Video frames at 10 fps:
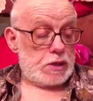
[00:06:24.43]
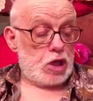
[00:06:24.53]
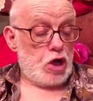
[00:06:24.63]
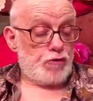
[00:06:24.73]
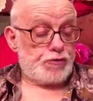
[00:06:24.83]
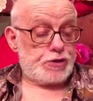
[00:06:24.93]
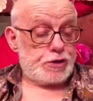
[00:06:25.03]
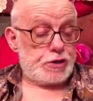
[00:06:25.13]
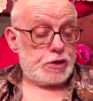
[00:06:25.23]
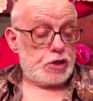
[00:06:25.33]

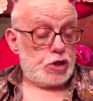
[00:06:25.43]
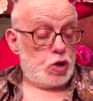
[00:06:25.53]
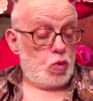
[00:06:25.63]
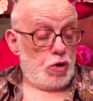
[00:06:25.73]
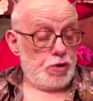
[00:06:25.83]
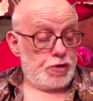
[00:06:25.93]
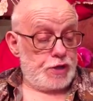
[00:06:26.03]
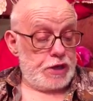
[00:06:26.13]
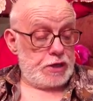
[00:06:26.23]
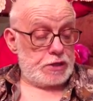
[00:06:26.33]
Often one
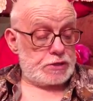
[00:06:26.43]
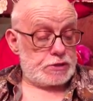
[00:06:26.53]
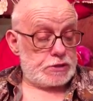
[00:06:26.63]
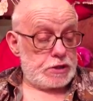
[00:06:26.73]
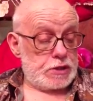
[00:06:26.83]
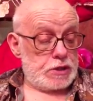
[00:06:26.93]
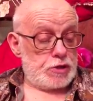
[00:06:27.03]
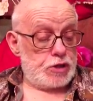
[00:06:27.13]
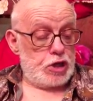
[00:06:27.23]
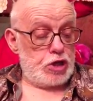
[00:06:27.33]
thinks
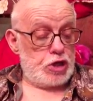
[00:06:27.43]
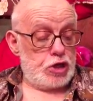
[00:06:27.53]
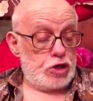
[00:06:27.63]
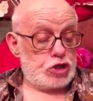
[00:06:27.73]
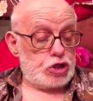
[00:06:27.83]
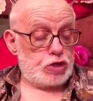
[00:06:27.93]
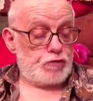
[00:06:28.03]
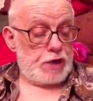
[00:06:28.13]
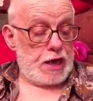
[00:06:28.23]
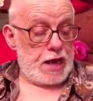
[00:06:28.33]
the urn should
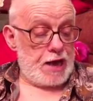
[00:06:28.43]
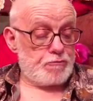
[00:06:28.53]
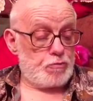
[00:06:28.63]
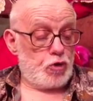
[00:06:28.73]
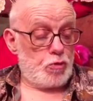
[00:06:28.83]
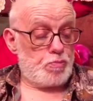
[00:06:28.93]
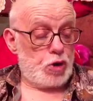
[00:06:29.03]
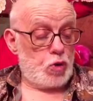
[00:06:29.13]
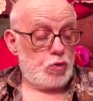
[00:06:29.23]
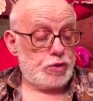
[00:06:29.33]
have more
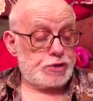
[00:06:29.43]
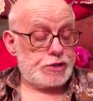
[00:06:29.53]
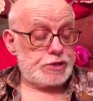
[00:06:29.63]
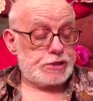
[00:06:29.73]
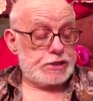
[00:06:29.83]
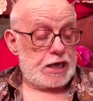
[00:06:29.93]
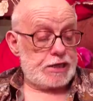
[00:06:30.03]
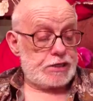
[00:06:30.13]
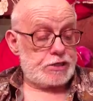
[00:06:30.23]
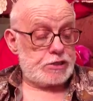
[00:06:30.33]
bones and
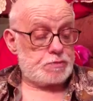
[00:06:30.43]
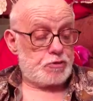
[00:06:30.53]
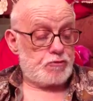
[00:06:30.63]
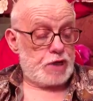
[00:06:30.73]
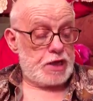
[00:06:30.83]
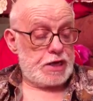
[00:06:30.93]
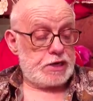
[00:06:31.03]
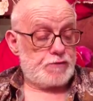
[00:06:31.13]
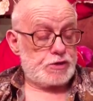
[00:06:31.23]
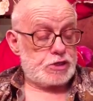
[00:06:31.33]
skeletons
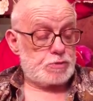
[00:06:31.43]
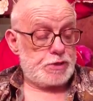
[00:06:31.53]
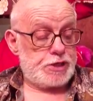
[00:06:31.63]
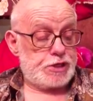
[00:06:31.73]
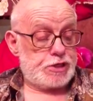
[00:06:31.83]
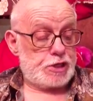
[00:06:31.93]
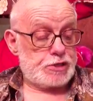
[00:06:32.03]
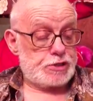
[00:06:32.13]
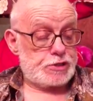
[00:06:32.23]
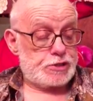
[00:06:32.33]
provide for speedy
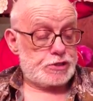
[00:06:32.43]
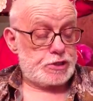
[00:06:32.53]
dust.